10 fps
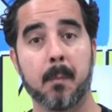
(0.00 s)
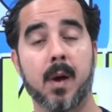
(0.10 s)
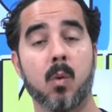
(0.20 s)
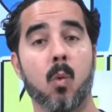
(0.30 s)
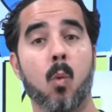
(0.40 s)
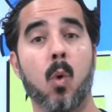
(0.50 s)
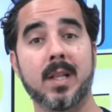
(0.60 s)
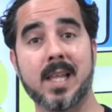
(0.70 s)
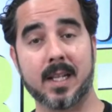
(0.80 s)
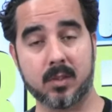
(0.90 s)
But
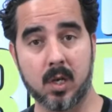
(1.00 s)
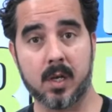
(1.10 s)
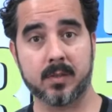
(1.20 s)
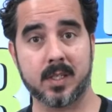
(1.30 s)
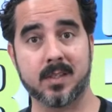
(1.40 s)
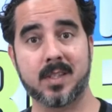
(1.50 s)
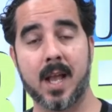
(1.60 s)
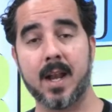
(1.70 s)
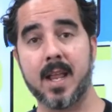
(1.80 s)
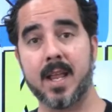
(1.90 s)
what that does is
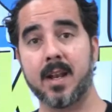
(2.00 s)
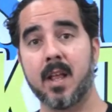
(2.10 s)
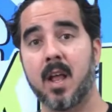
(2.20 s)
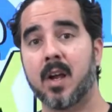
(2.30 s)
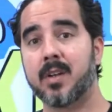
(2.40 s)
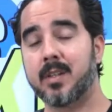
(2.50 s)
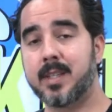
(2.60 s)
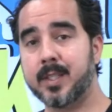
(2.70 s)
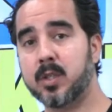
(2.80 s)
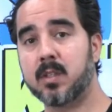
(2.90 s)
that it
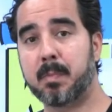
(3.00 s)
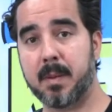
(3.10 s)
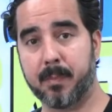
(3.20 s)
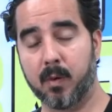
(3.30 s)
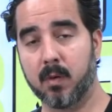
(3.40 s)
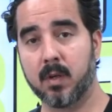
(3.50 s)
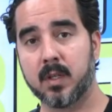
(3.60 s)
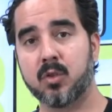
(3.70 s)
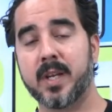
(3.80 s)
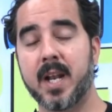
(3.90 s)
conditions people
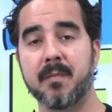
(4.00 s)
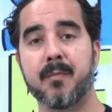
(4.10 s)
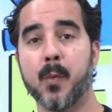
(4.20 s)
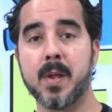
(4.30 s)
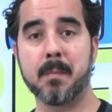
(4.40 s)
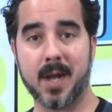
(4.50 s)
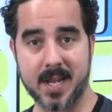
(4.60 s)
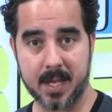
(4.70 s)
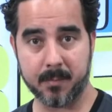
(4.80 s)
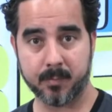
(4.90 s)
to getting free
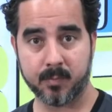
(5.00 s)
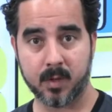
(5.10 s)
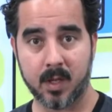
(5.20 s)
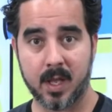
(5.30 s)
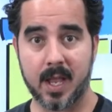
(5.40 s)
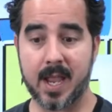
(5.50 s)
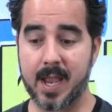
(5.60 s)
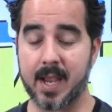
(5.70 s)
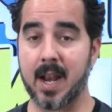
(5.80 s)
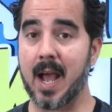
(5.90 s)
money.
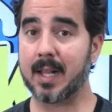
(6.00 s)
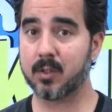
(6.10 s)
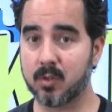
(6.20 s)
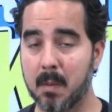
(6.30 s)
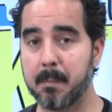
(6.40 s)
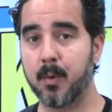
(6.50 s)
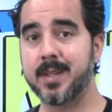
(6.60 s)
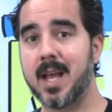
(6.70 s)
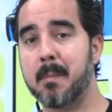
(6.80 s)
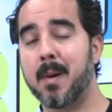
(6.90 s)
And at some
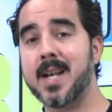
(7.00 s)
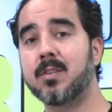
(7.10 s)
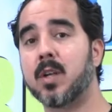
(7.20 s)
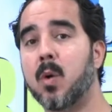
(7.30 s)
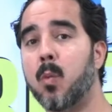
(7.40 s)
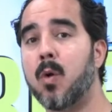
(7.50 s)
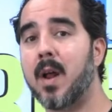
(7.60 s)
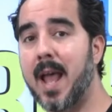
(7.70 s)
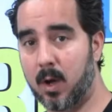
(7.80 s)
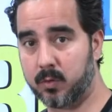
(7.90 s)
point, that money is going to
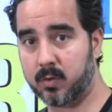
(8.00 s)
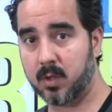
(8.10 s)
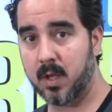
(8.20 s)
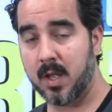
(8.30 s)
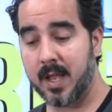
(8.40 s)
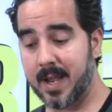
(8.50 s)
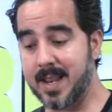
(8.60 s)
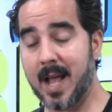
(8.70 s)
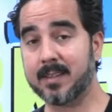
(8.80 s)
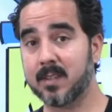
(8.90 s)
run out.
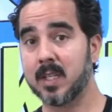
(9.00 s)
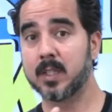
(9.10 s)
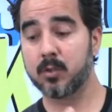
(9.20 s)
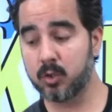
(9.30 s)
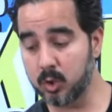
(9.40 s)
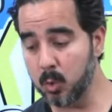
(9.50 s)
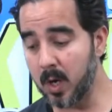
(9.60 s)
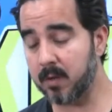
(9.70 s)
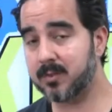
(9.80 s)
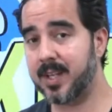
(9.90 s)
And that's
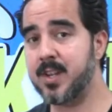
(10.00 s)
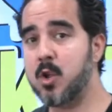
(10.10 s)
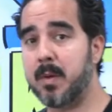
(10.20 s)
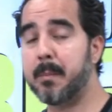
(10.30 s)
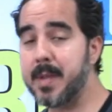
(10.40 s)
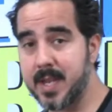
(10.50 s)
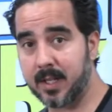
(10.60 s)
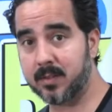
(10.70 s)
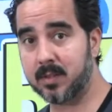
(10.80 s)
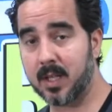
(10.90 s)
2 out of 10 human
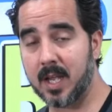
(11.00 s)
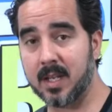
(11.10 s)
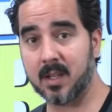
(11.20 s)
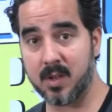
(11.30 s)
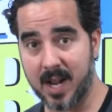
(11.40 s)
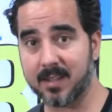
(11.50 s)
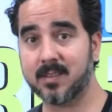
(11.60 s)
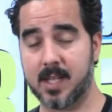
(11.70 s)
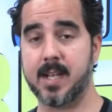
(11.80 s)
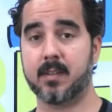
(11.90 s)
beings in the United
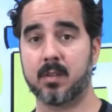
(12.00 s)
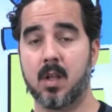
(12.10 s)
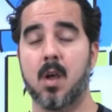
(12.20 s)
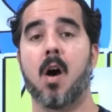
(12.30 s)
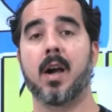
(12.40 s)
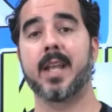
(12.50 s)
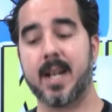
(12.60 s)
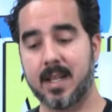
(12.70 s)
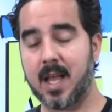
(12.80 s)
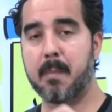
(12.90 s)
States are
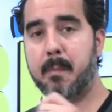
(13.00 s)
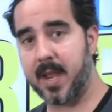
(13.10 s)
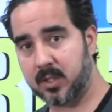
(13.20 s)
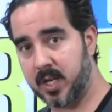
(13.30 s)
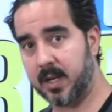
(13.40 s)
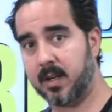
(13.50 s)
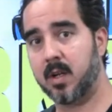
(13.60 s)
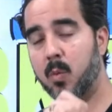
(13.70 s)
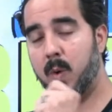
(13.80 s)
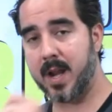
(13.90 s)
getting that
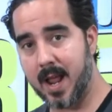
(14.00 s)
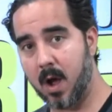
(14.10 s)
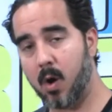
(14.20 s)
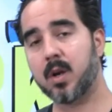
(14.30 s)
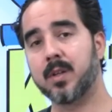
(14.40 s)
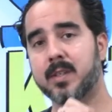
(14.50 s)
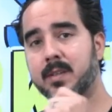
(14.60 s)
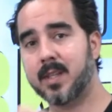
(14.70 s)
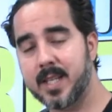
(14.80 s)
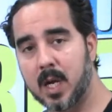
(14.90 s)
paycheck right now,
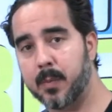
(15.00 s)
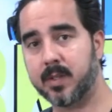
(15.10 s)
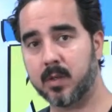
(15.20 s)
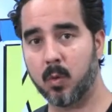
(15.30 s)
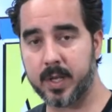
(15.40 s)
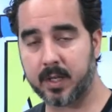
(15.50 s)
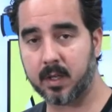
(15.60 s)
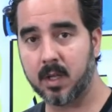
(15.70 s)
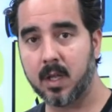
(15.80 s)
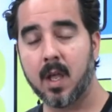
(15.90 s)
consistently every single
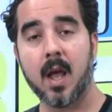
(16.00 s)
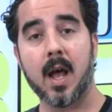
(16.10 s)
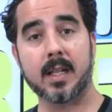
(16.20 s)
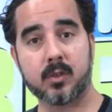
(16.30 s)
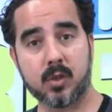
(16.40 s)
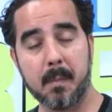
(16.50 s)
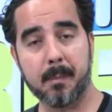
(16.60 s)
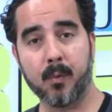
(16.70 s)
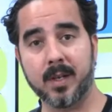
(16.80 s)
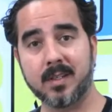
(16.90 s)
week. At
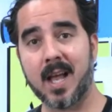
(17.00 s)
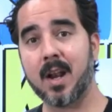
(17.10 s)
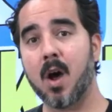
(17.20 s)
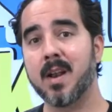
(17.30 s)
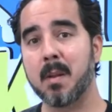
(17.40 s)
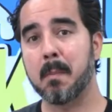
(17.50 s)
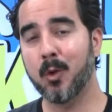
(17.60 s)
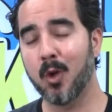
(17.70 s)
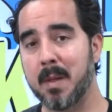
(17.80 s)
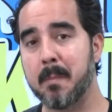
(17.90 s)
some point, that
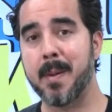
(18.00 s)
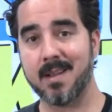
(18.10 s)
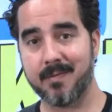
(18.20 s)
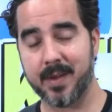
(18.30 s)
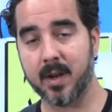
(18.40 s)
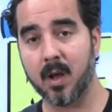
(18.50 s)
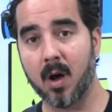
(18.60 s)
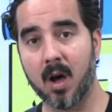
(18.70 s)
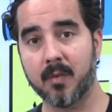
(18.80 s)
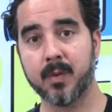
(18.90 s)
unemployment benefit
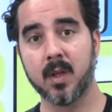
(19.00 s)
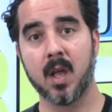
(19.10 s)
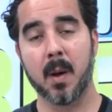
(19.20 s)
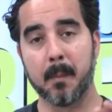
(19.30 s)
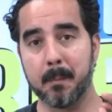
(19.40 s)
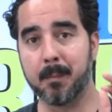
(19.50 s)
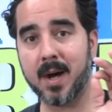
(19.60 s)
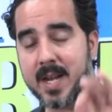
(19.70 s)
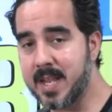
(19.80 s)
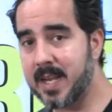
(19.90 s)
of
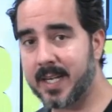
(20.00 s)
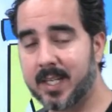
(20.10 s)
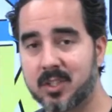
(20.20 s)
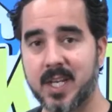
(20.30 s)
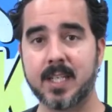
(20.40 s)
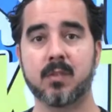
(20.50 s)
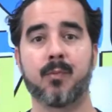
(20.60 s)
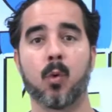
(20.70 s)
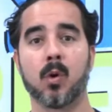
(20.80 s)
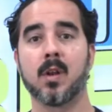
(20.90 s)
money in exchange
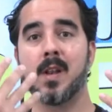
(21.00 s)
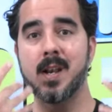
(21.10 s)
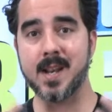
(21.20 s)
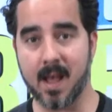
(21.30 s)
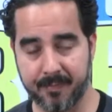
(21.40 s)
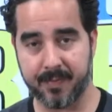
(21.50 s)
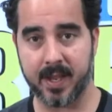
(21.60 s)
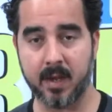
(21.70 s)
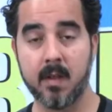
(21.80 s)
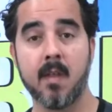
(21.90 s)
for
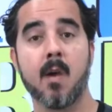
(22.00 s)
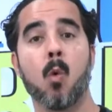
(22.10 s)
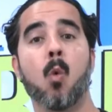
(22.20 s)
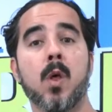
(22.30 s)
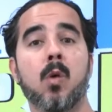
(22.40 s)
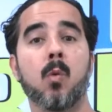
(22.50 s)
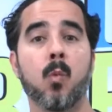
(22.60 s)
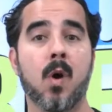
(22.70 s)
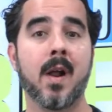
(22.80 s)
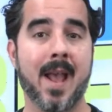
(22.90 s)
nothing will
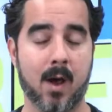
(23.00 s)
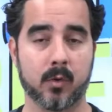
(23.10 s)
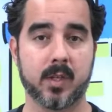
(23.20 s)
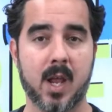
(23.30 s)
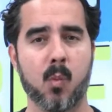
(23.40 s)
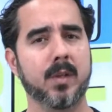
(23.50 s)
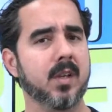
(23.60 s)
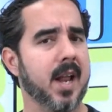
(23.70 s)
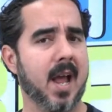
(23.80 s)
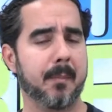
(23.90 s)
run out. And what's
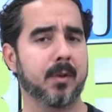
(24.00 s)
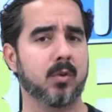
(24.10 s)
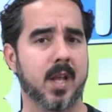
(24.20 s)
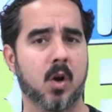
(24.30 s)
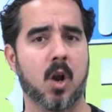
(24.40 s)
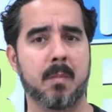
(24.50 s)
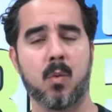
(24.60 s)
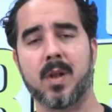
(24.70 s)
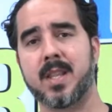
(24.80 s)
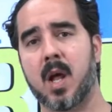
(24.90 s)
going to happen to the economy
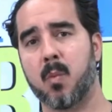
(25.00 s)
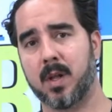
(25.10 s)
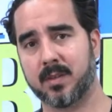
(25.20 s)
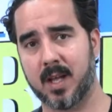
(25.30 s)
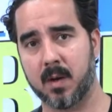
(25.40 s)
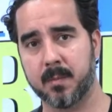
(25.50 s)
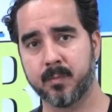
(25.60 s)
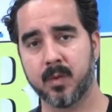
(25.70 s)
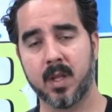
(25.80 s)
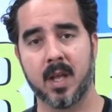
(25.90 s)
when that runs out?
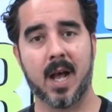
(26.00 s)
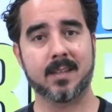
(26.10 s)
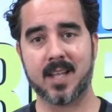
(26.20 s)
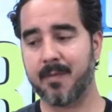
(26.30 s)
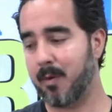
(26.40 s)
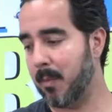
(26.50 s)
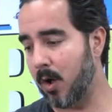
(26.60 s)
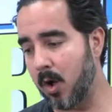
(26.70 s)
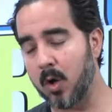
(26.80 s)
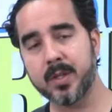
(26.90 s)
Aside from
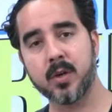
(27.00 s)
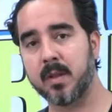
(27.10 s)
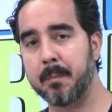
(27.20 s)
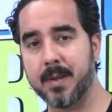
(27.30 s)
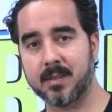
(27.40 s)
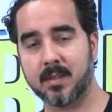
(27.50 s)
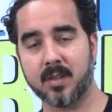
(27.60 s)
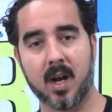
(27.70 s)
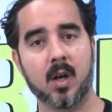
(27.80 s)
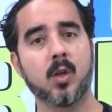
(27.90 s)
all the other
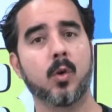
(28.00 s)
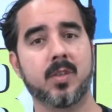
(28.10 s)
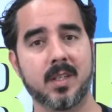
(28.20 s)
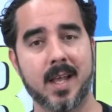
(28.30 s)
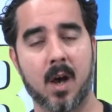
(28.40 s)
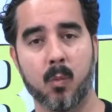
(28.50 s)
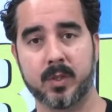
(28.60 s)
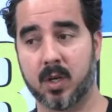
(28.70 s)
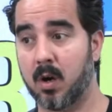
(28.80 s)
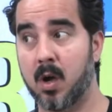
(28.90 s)
businesses that are closing down,
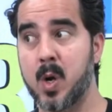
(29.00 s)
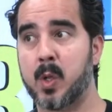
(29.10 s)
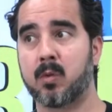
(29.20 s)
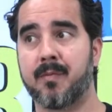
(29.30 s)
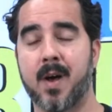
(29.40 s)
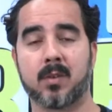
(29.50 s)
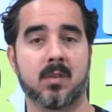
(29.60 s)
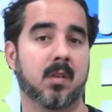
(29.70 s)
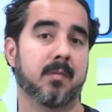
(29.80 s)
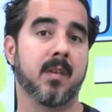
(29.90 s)
which are hundreds of
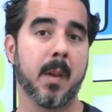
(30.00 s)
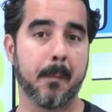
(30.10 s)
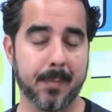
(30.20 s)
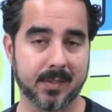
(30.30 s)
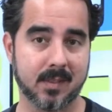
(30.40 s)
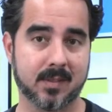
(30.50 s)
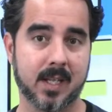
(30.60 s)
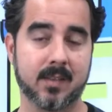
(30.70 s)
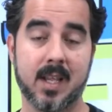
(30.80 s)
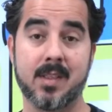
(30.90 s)
thousands of
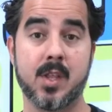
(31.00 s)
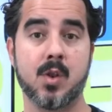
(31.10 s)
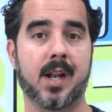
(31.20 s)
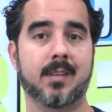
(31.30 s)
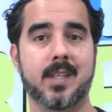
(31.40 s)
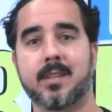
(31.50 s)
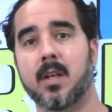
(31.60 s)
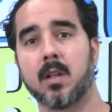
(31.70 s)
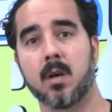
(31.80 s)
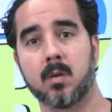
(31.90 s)
businesses in the United States
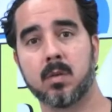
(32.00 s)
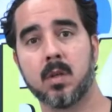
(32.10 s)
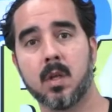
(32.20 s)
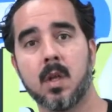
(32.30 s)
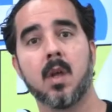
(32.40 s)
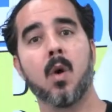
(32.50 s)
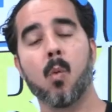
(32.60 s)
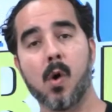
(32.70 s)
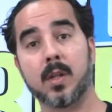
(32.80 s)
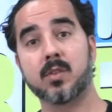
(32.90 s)
alone,
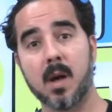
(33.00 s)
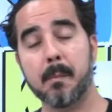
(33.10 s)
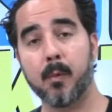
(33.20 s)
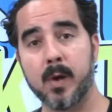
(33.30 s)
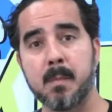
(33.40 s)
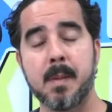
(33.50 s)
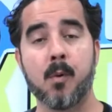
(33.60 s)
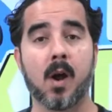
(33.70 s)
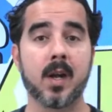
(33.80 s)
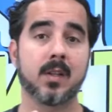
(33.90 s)
well, at some point,
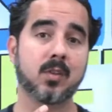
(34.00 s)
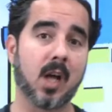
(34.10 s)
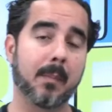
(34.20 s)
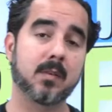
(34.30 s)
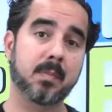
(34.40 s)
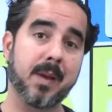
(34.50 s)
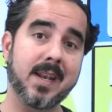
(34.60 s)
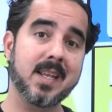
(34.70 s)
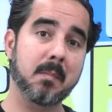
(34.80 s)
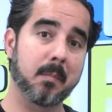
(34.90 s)
people are going to stop
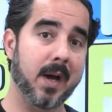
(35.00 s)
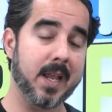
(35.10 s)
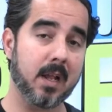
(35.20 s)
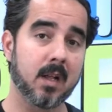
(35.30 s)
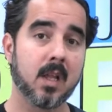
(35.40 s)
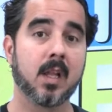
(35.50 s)
spending money.